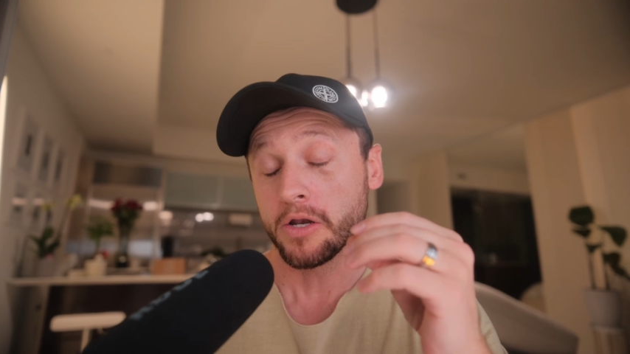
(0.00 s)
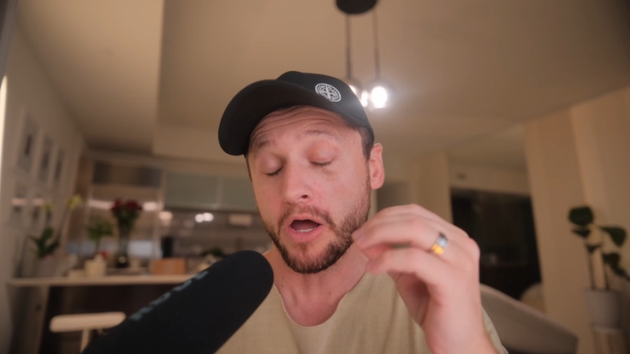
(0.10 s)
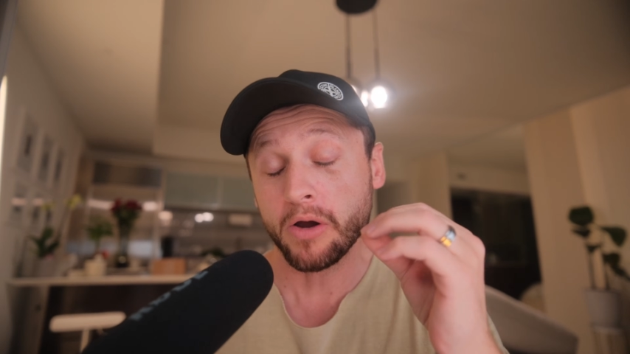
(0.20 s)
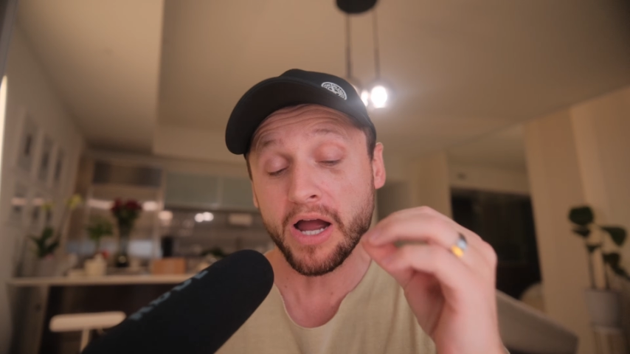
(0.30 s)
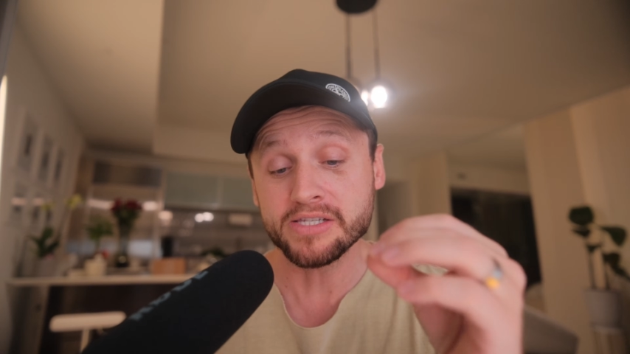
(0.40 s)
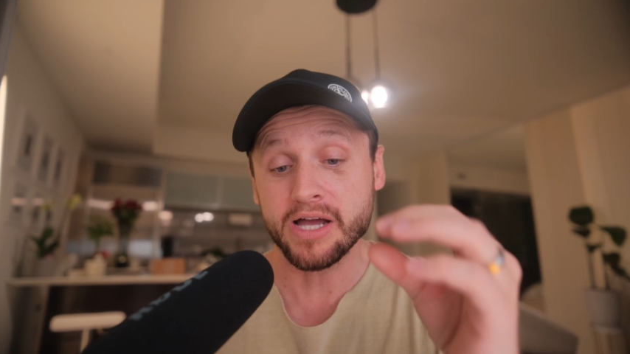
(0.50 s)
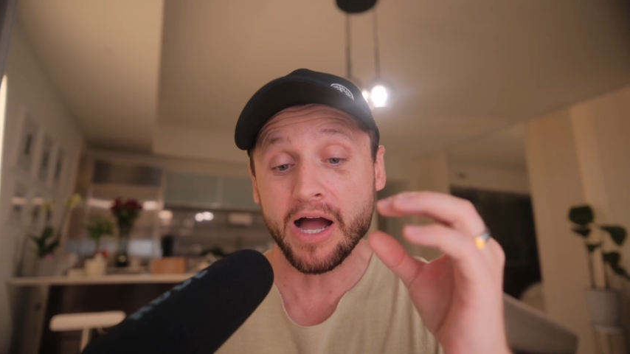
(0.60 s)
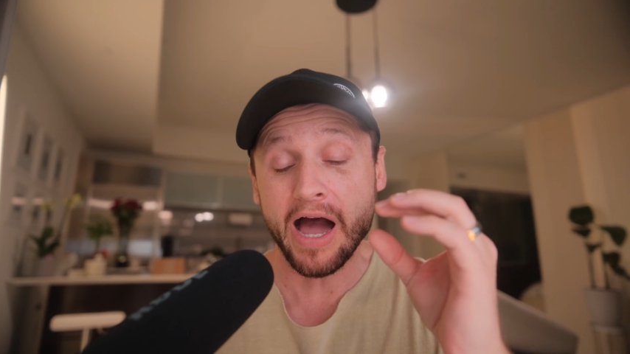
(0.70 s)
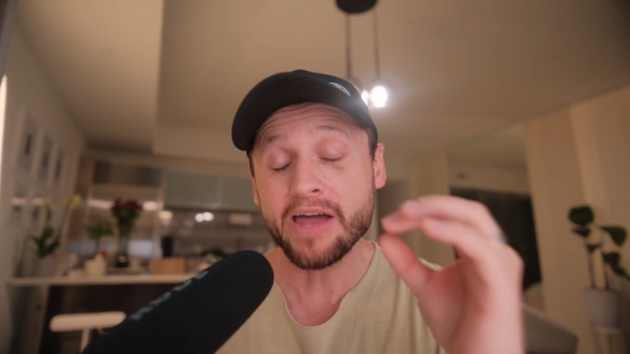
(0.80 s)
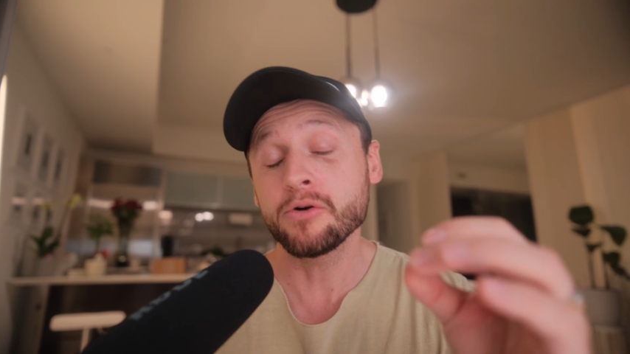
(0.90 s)
Now, guys,
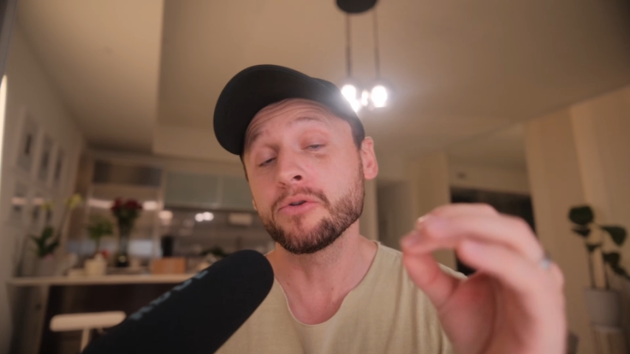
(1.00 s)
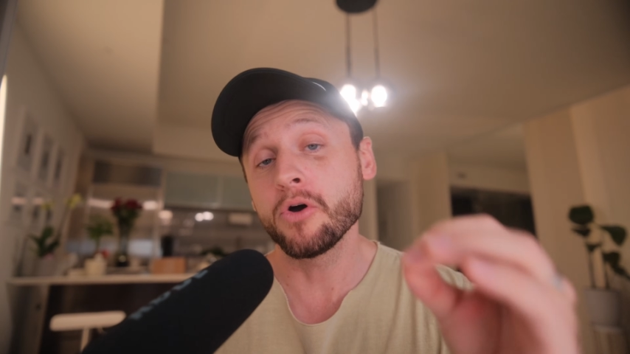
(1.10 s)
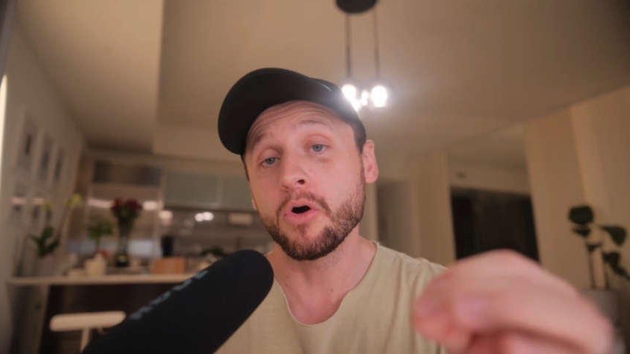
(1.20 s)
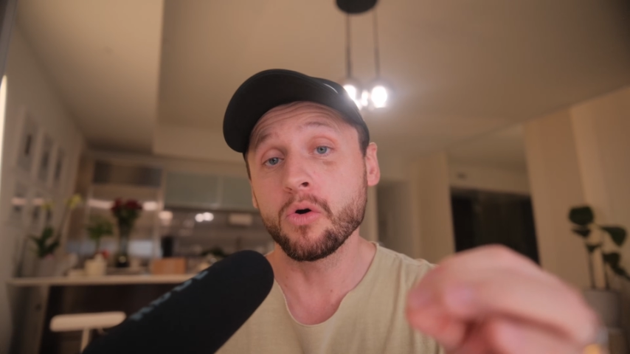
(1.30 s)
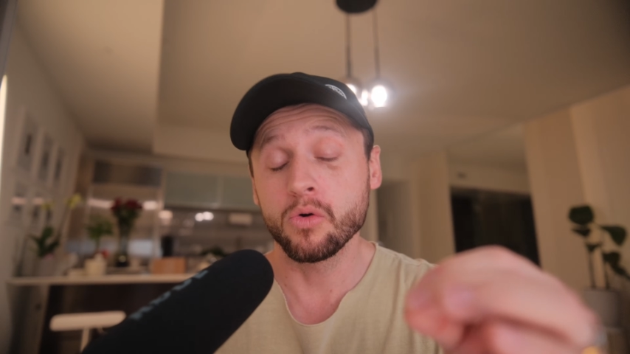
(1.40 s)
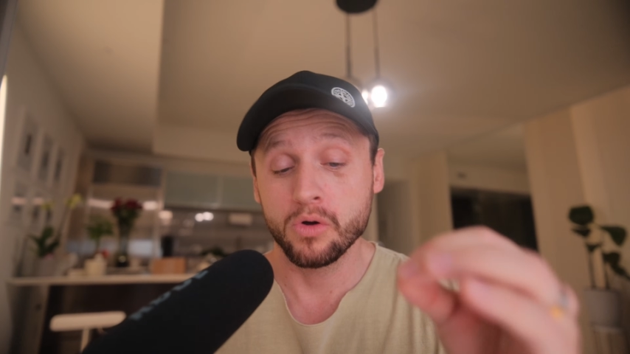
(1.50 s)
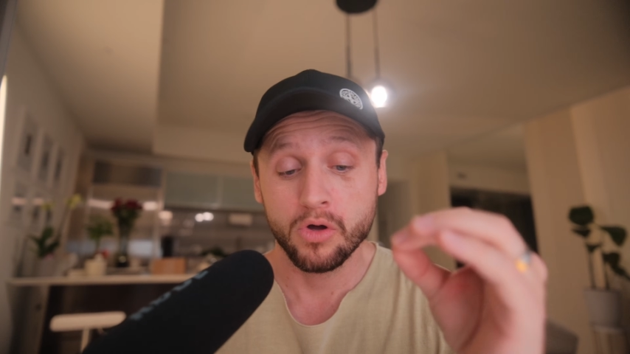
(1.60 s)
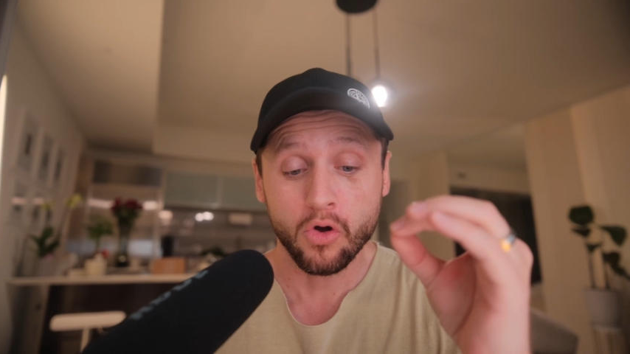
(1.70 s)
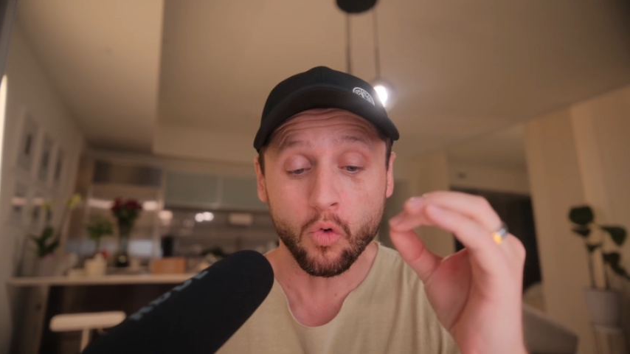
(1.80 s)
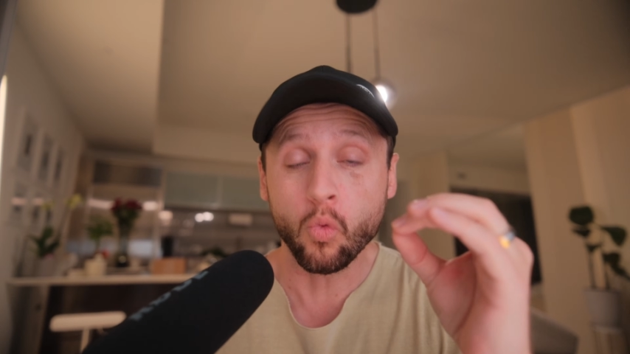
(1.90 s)
I don't know
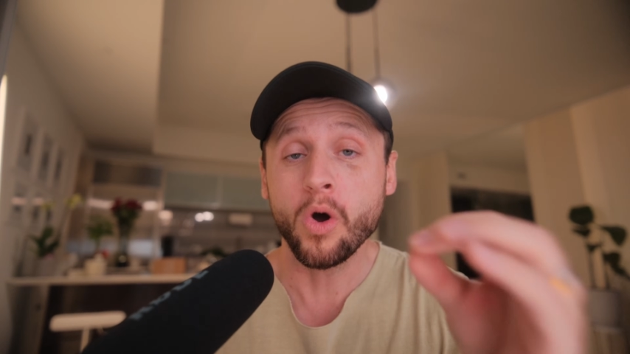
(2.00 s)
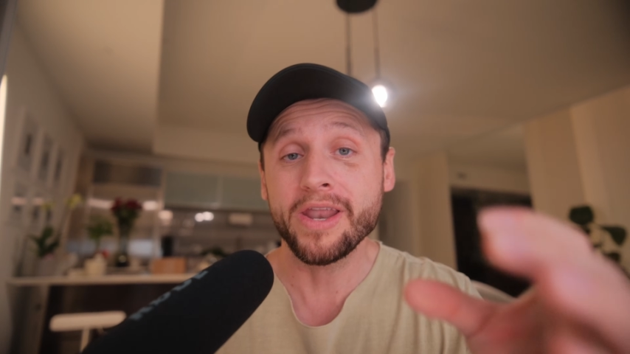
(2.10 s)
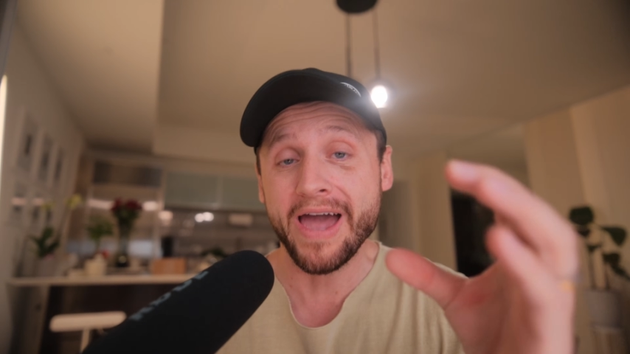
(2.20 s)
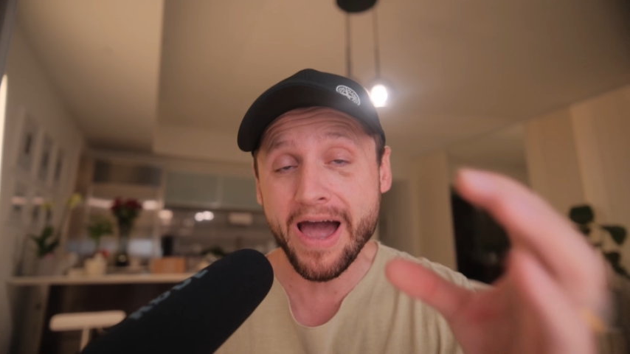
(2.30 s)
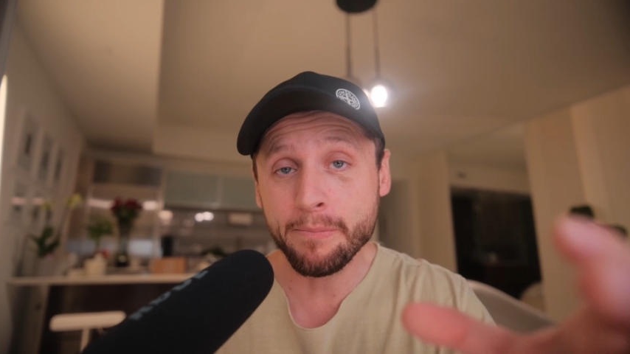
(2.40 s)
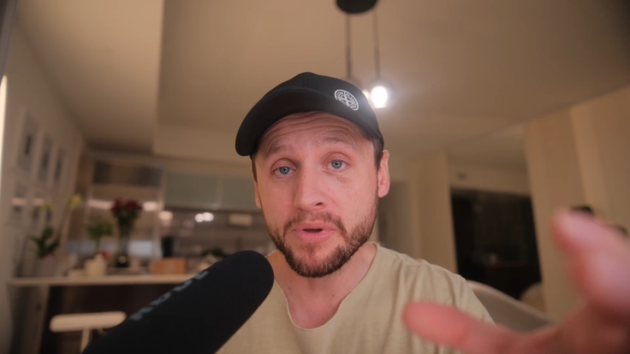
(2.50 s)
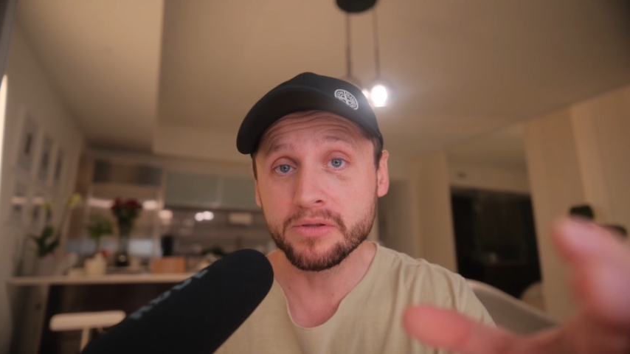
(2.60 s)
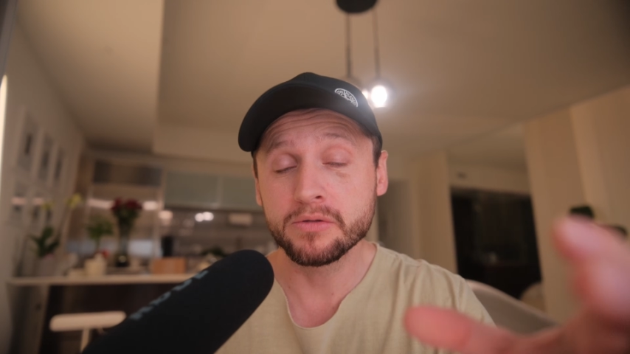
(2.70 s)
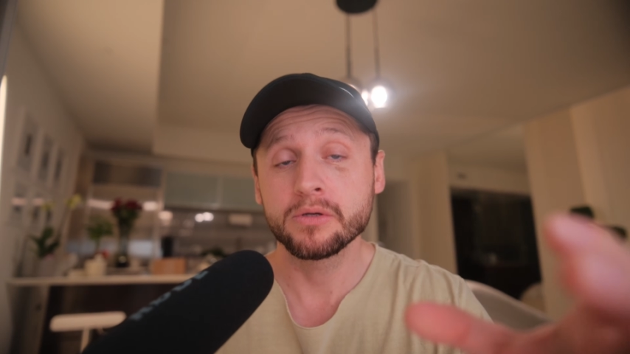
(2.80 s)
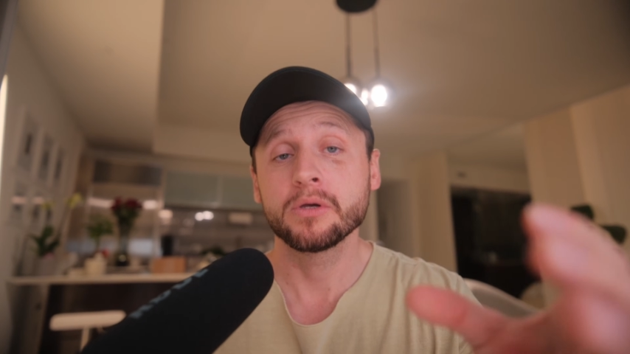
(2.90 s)
what
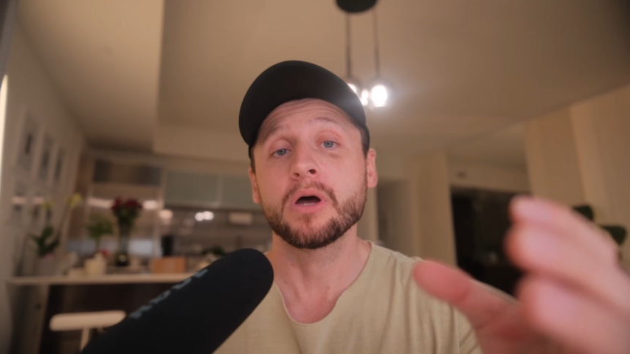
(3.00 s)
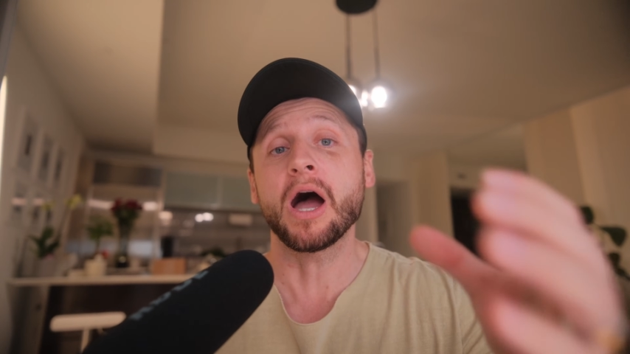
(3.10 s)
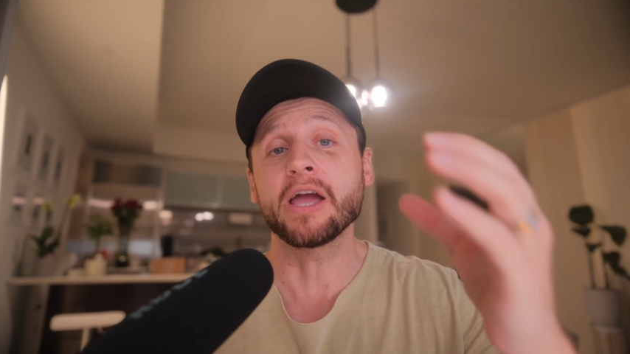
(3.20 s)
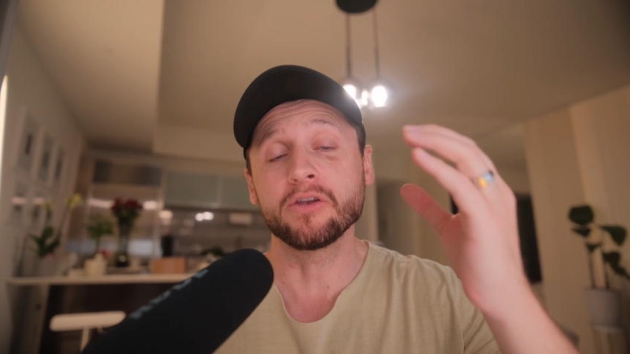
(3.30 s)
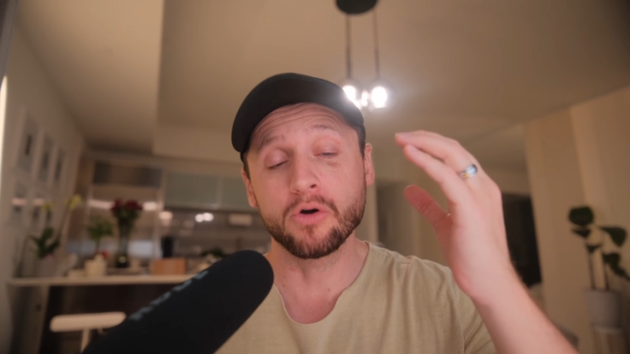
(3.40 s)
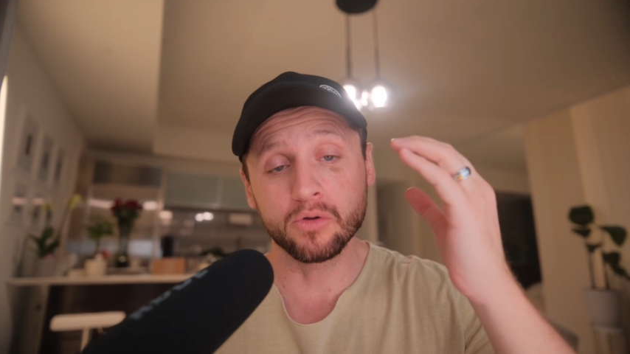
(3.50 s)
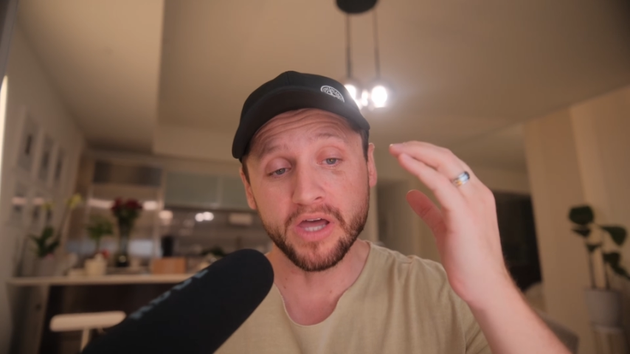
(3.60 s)
happened. I know